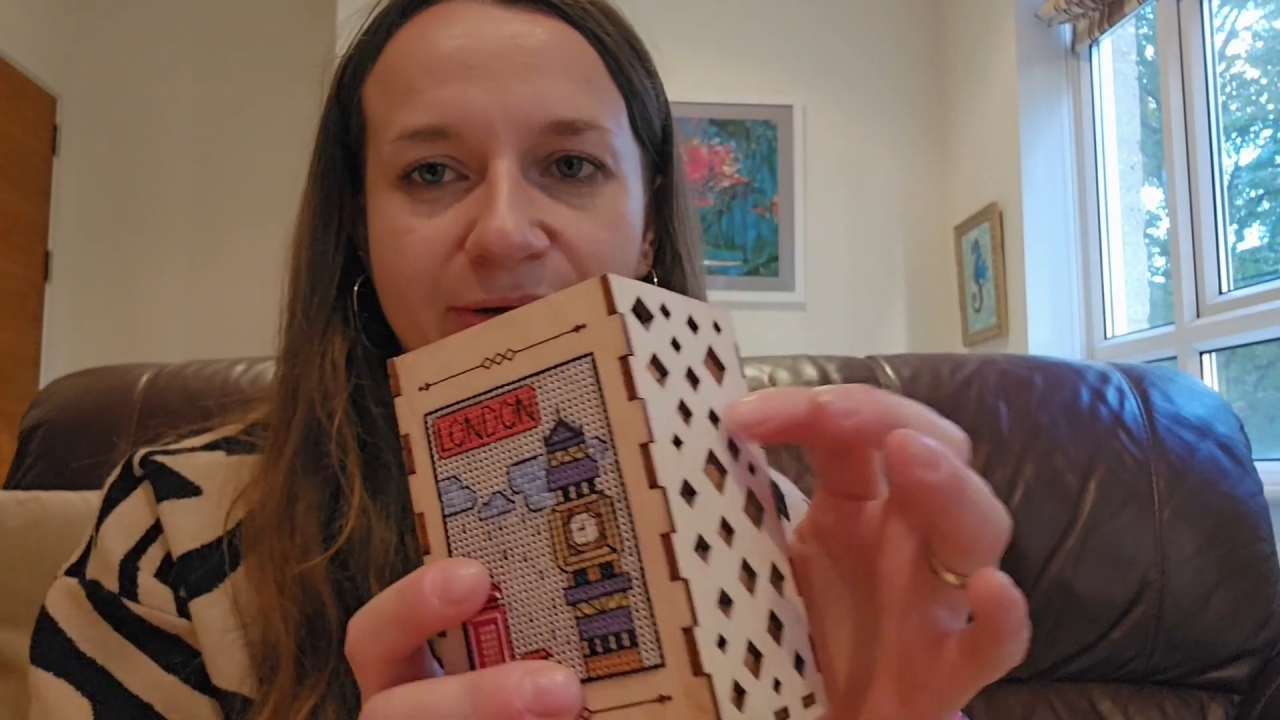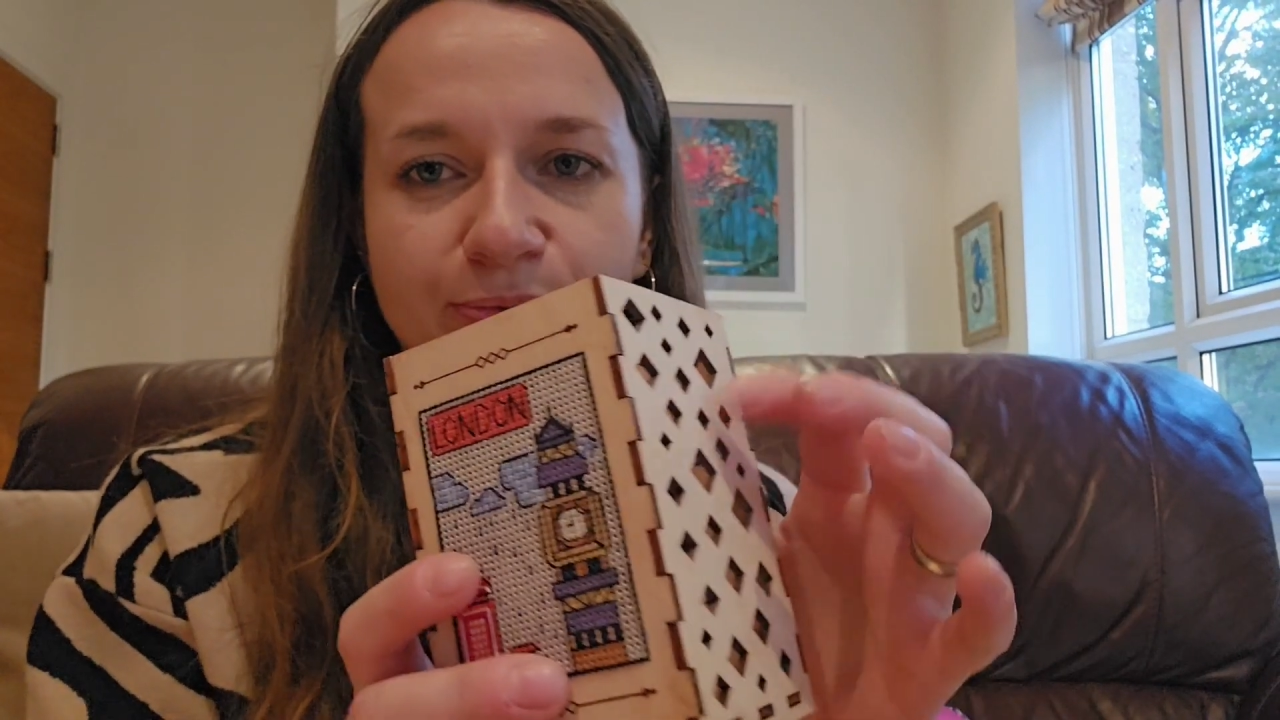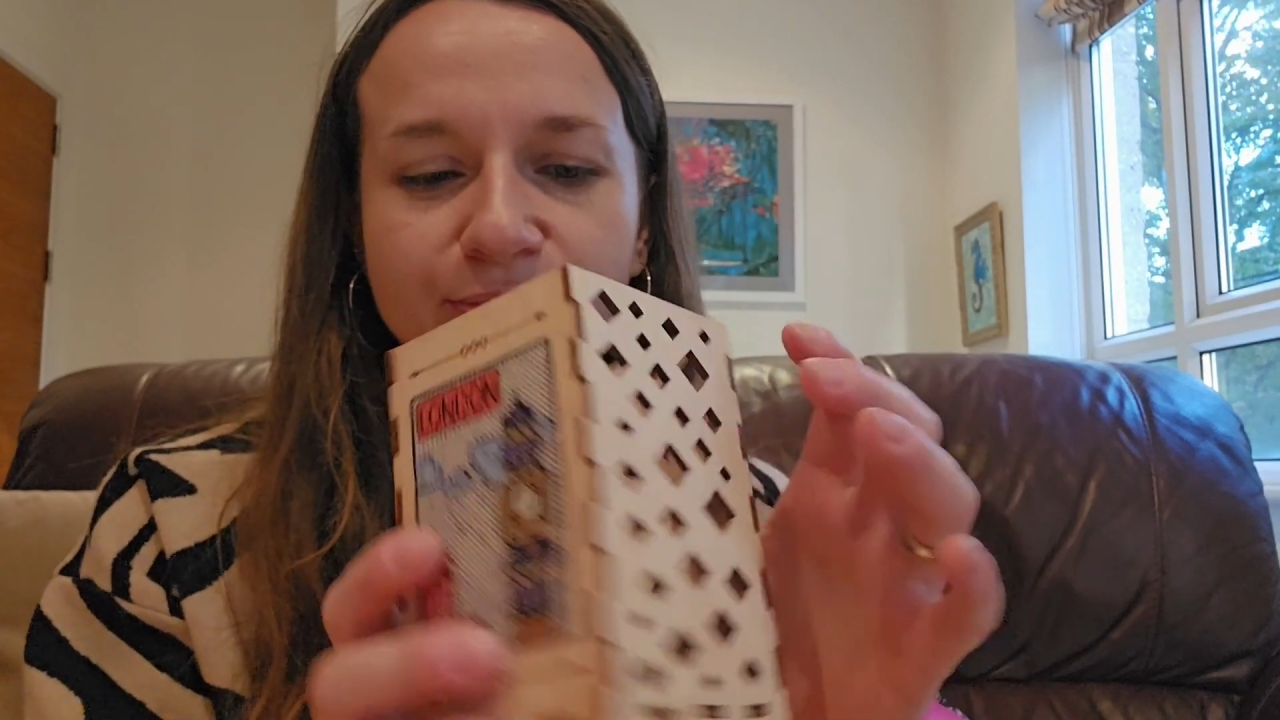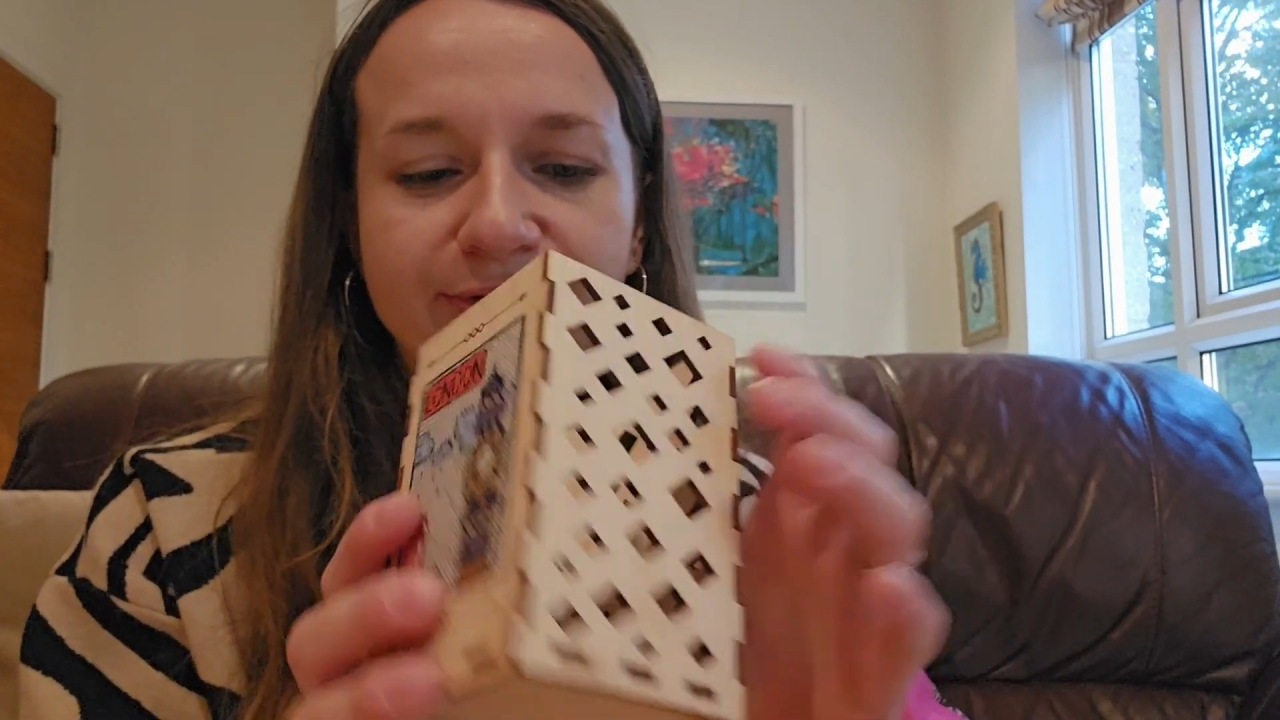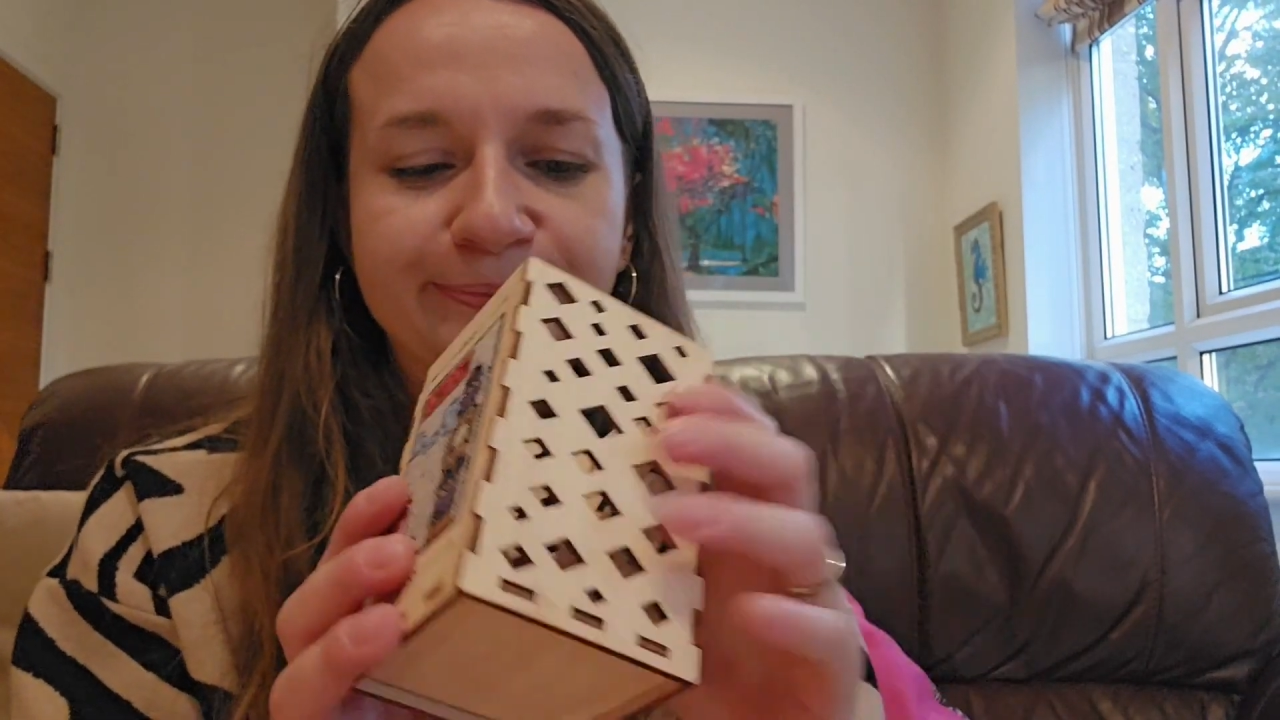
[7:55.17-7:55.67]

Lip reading: the wood.